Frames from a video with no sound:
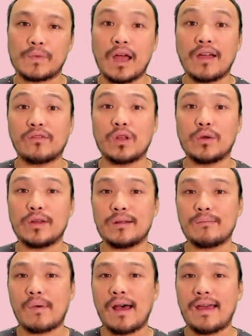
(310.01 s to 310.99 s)
I've
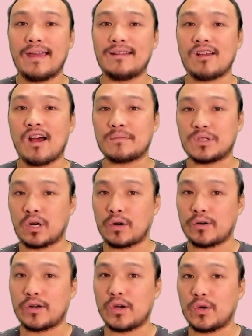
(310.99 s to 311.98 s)
loaded my DOM
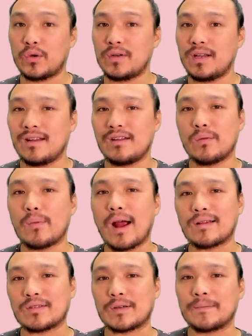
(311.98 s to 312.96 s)
starter code into the
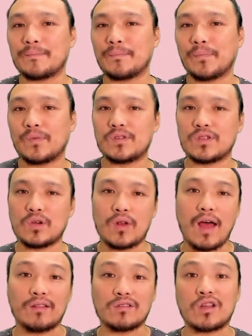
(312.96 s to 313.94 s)
browser, so
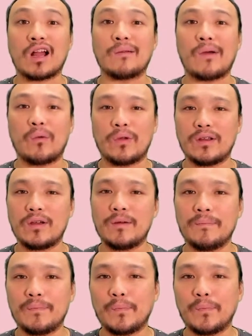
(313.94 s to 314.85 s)
now let's talk about window.